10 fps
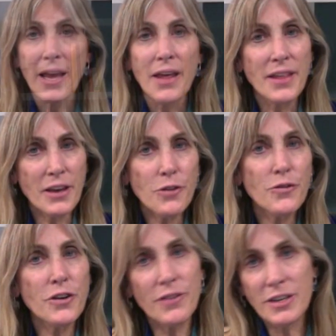Thank you
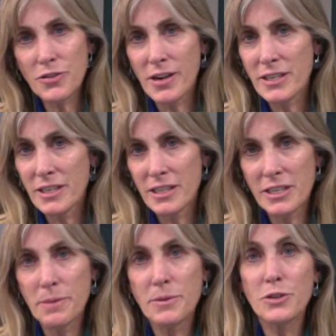for your interest in the
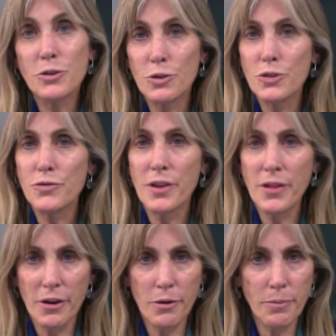Tips and Tools for the
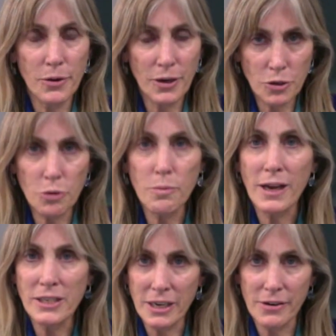Therapeutic
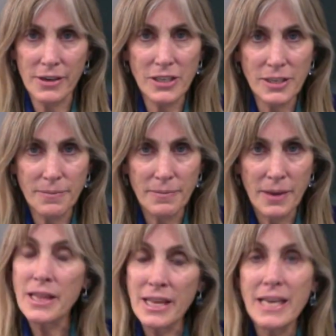Toolbox series.
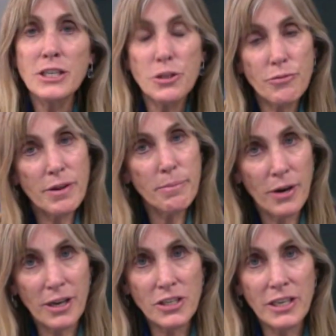These 3
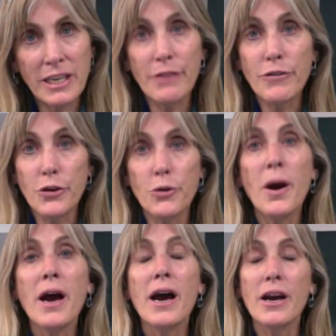books give you
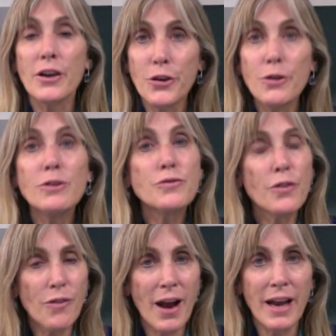a huge
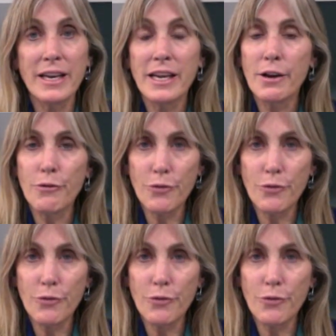variety of